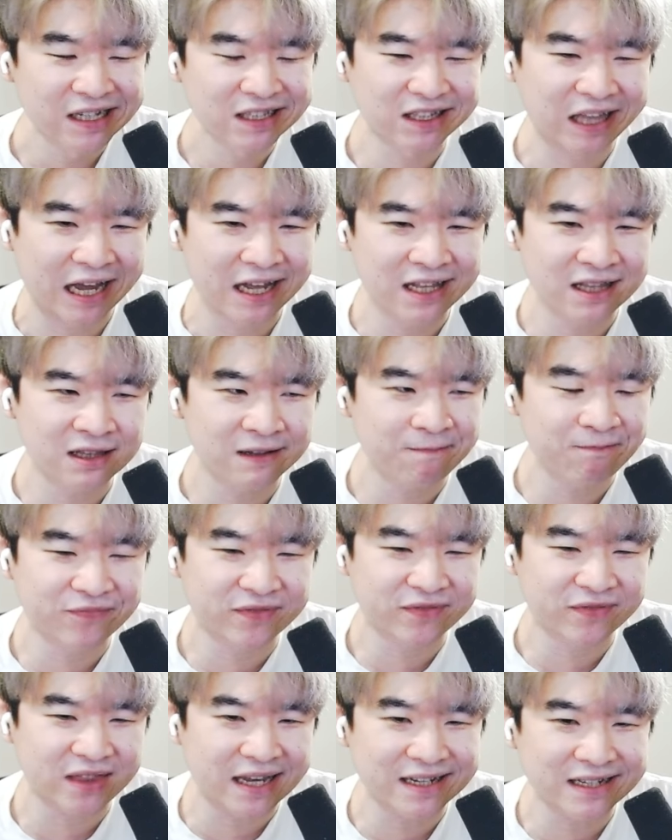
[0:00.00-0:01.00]
10
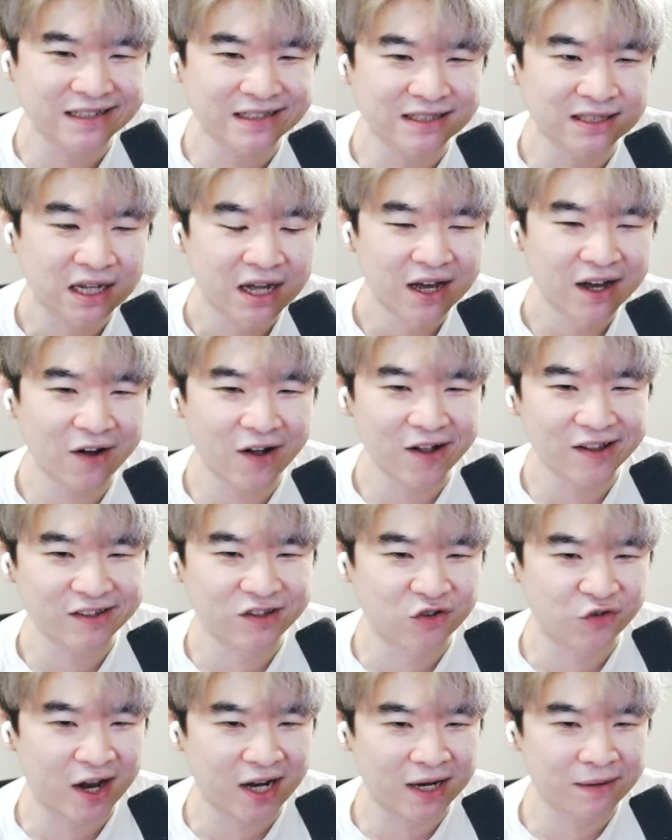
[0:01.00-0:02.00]
things, all,
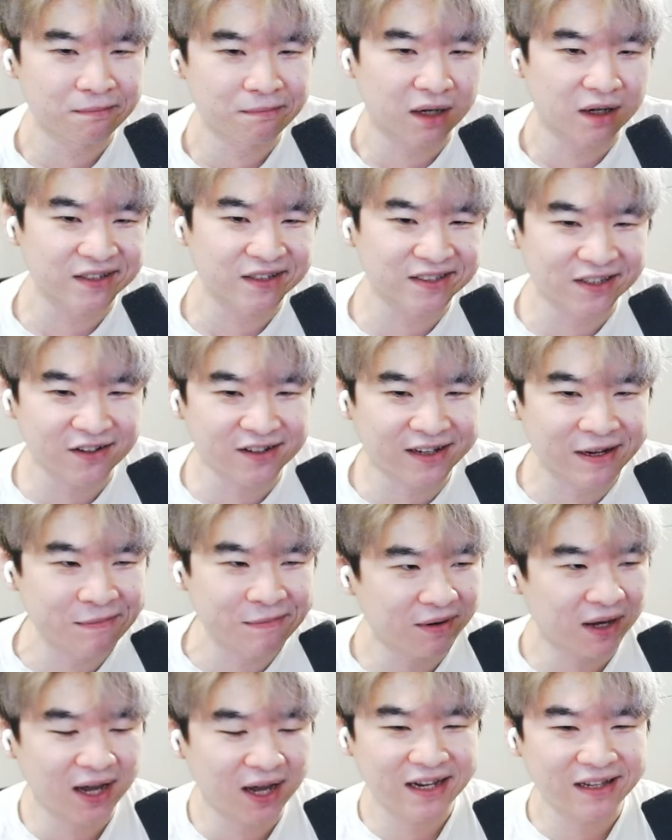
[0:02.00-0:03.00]
Dragon Balls, all
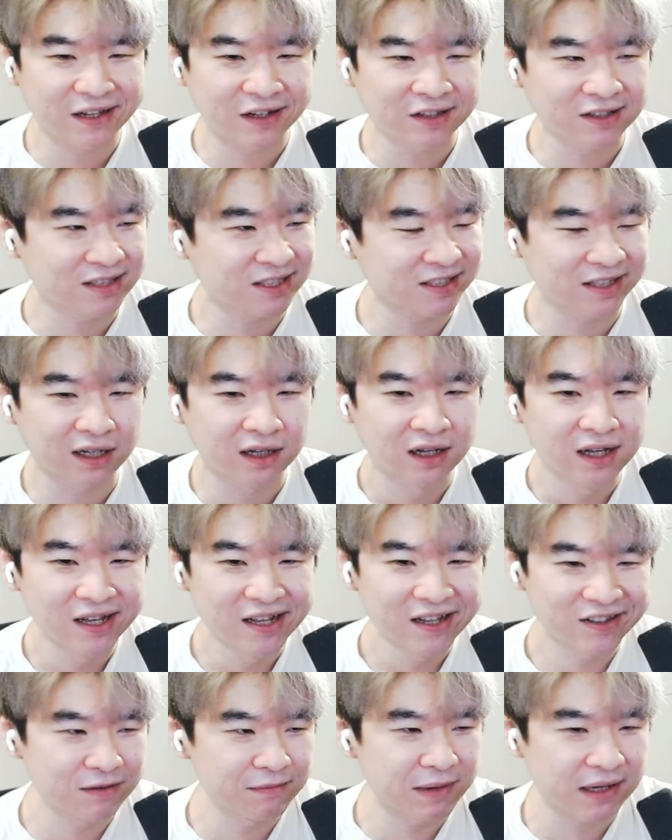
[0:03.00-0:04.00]
combined onto
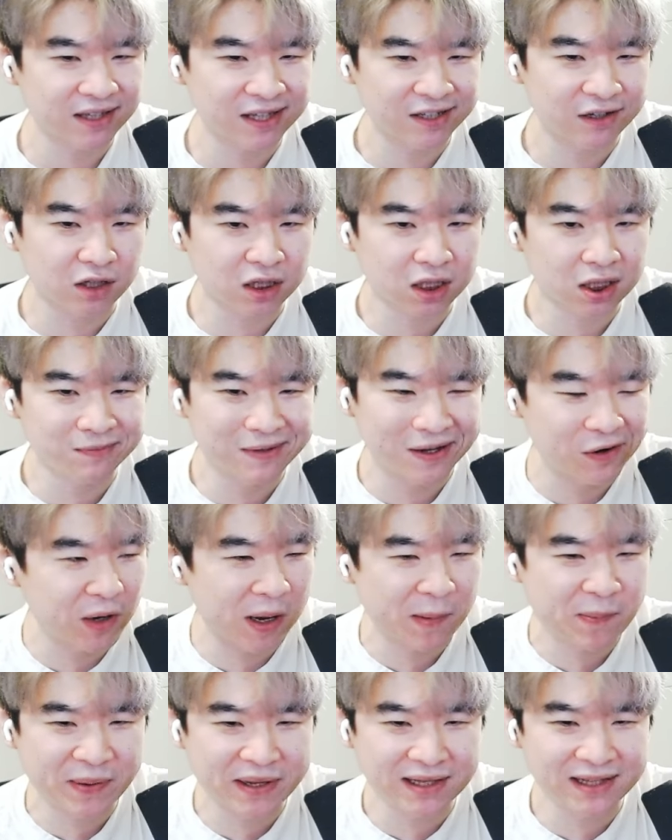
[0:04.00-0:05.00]
to make the ultimate
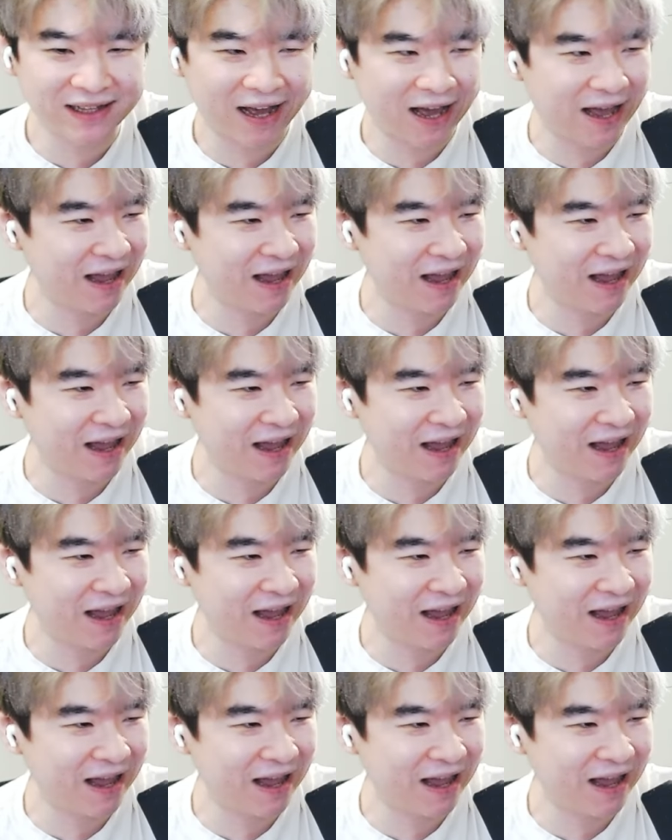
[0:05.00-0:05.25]
weapon?